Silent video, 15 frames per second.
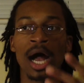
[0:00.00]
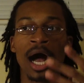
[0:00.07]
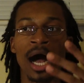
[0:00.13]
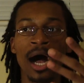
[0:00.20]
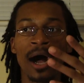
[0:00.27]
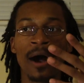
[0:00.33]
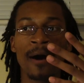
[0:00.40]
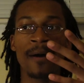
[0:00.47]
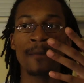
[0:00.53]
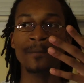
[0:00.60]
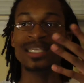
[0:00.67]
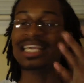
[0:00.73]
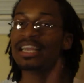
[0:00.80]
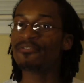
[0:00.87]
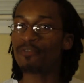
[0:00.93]

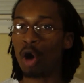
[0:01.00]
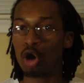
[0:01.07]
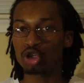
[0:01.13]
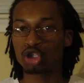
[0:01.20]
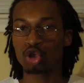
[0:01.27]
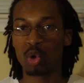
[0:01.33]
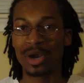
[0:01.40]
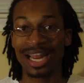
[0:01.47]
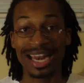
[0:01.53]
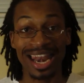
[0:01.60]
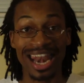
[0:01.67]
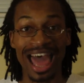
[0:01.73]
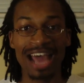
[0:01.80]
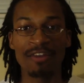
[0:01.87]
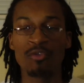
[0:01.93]
fall short in
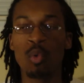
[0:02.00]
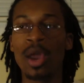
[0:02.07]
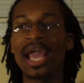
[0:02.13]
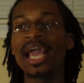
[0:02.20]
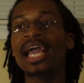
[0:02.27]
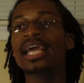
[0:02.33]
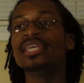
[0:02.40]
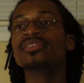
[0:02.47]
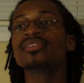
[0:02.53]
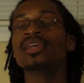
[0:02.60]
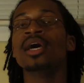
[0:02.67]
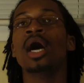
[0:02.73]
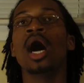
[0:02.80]
a lot of ways.